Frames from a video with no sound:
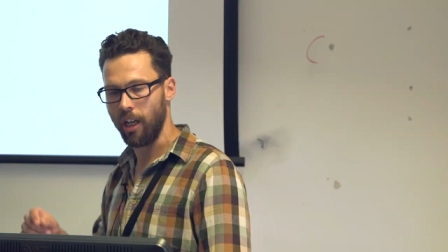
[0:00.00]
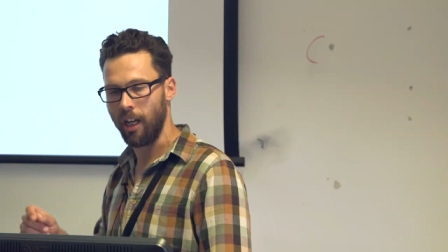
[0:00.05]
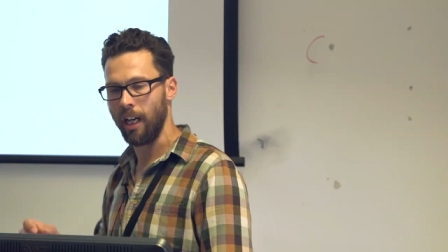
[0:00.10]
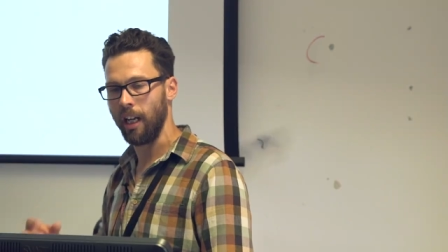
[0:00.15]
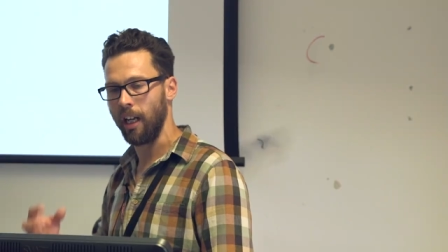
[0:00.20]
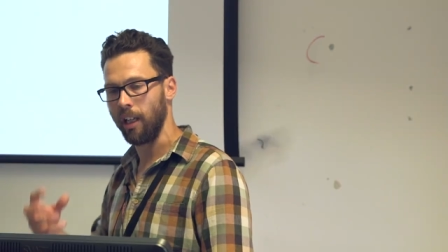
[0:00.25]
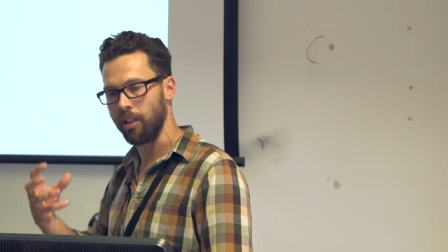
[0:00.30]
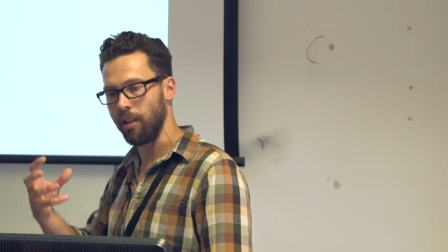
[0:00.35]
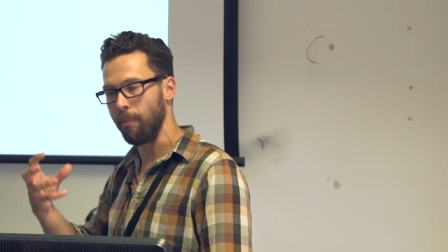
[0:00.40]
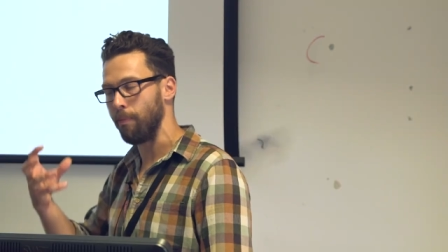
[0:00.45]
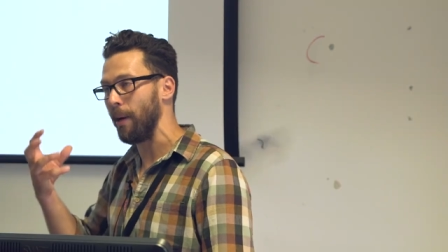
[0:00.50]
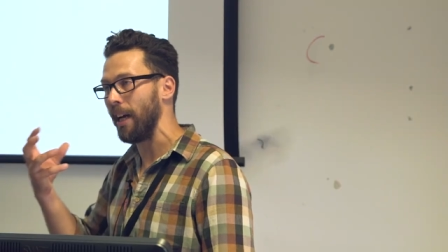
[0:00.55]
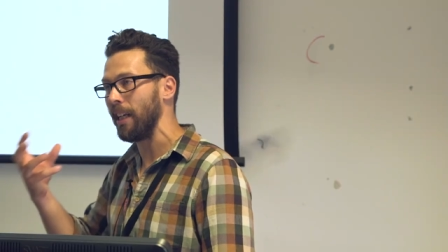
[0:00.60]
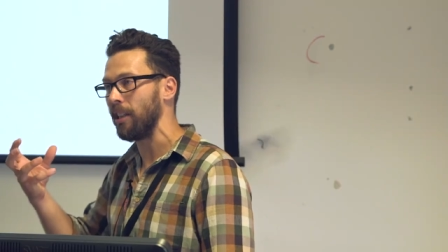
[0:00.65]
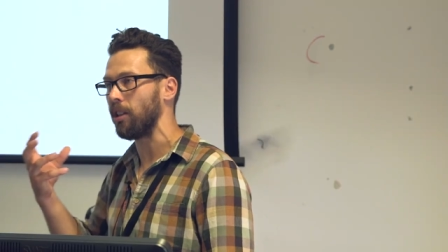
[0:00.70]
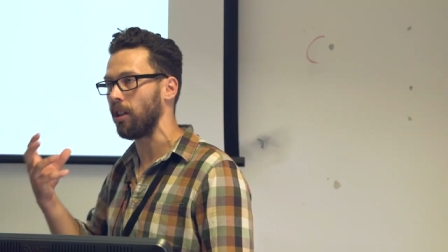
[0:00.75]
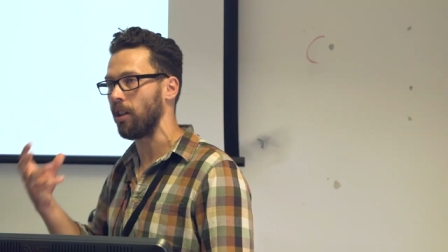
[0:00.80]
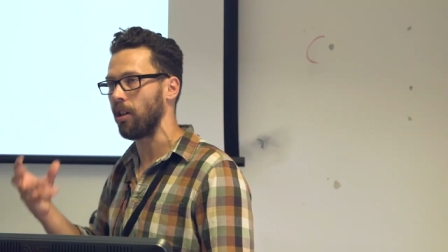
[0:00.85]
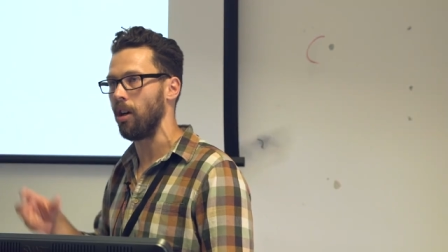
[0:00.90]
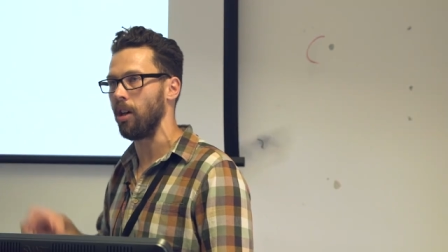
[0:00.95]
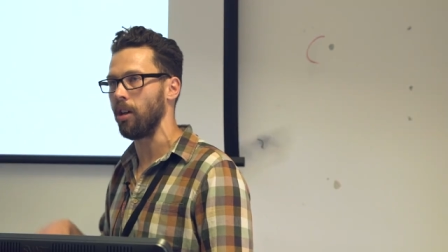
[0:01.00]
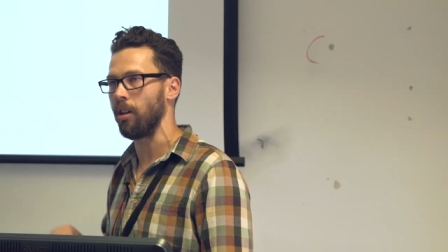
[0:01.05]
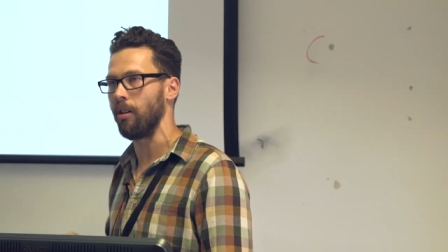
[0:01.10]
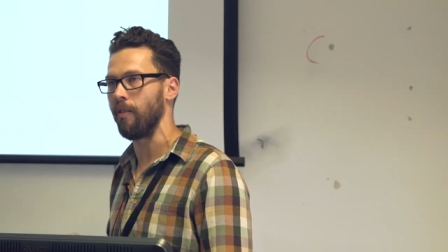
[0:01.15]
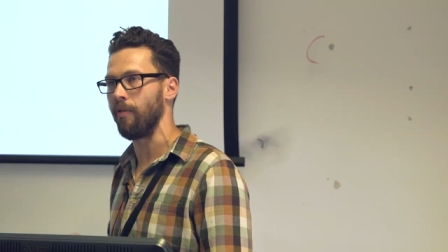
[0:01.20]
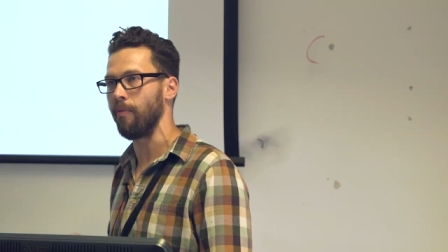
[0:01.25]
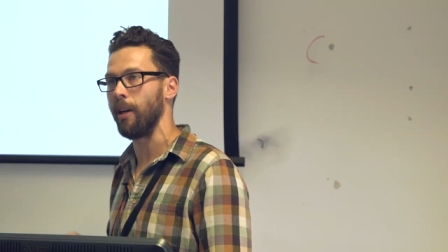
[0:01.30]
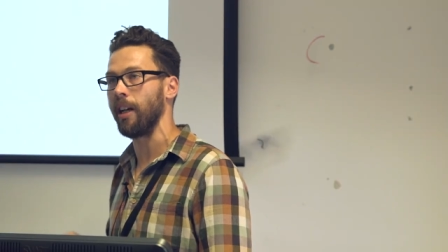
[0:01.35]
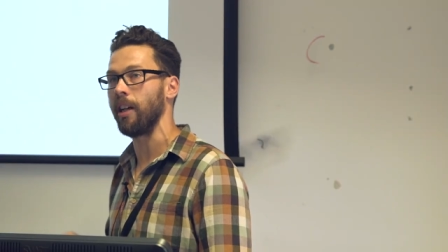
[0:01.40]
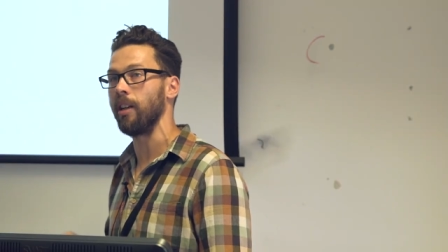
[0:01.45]
highlights a basic
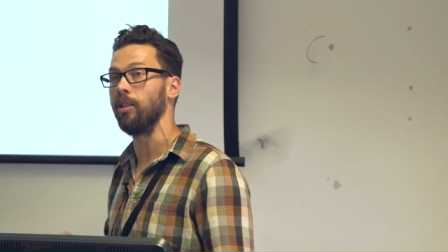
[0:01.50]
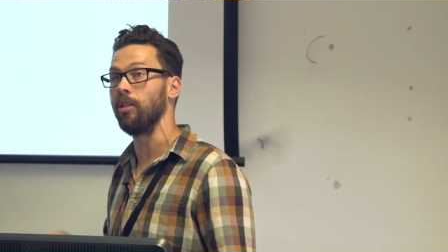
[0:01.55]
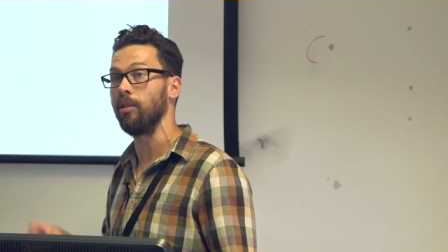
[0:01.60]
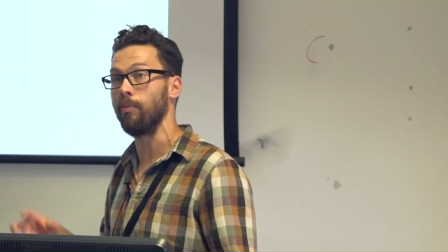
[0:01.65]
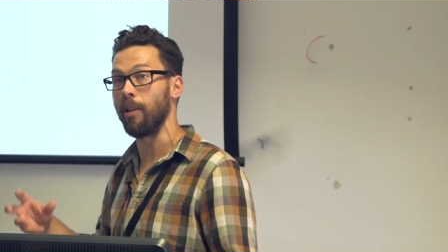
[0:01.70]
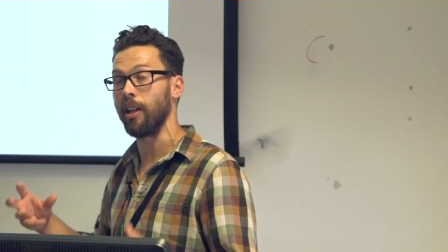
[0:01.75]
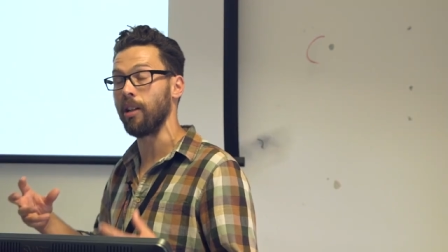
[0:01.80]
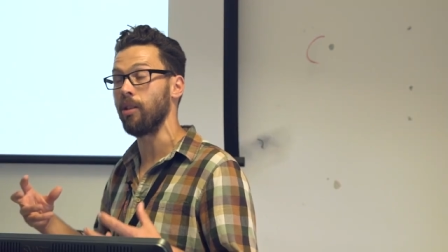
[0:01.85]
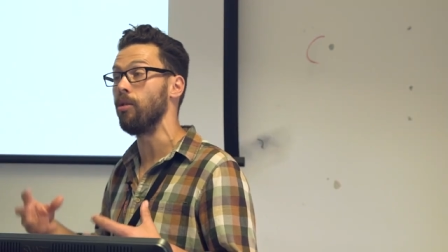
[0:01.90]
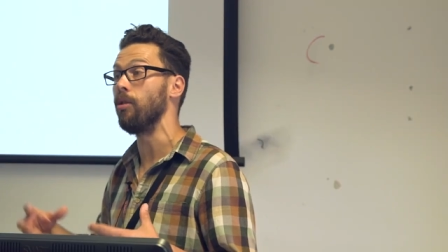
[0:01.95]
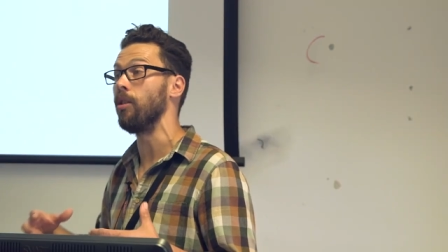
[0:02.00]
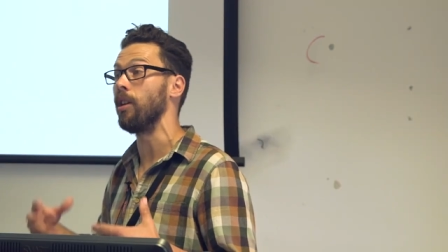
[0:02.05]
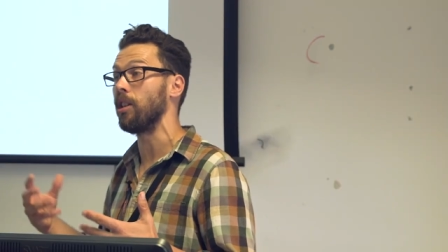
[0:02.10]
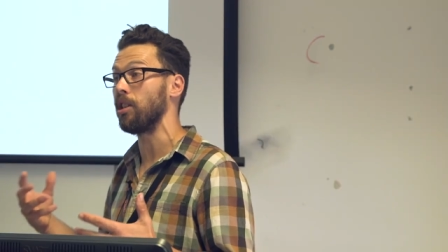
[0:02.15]
cognitive mechanism that could